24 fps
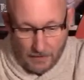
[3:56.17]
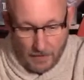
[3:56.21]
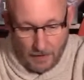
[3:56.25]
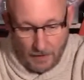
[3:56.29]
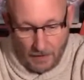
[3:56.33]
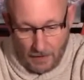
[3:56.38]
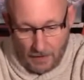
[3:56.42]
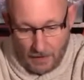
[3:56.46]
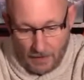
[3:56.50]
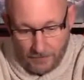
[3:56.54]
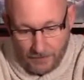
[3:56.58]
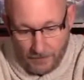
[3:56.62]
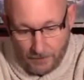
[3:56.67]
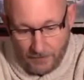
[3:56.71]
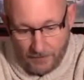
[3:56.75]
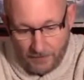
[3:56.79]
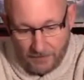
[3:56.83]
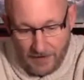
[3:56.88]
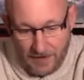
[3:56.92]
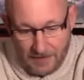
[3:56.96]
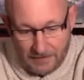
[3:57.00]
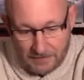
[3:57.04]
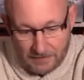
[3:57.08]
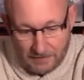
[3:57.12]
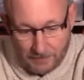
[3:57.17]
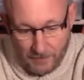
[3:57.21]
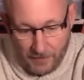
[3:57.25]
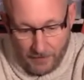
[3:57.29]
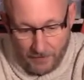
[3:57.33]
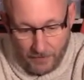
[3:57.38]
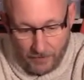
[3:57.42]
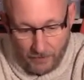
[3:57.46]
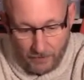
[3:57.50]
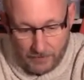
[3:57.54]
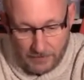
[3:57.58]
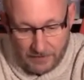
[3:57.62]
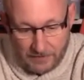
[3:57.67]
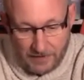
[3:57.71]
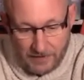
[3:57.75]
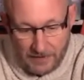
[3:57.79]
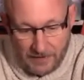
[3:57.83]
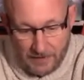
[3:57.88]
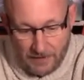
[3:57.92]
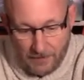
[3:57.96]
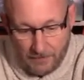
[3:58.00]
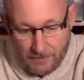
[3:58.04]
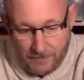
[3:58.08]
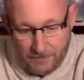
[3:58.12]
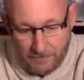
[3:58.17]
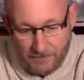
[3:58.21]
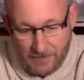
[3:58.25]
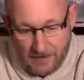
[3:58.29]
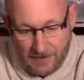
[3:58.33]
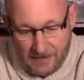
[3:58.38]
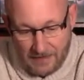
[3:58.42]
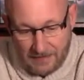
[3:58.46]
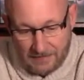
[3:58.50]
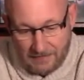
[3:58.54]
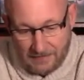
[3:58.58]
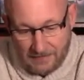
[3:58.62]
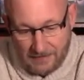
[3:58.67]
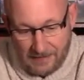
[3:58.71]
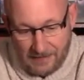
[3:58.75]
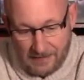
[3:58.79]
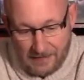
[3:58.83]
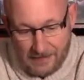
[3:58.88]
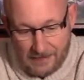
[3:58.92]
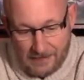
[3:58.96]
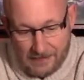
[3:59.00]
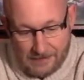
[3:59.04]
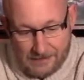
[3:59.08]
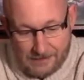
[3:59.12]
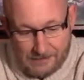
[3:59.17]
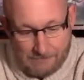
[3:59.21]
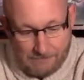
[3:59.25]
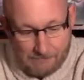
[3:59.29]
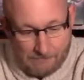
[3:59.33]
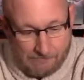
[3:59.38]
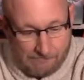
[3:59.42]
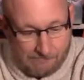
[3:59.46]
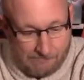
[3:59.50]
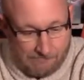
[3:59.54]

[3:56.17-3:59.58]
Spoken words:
Then we've got some other ones here. We've got a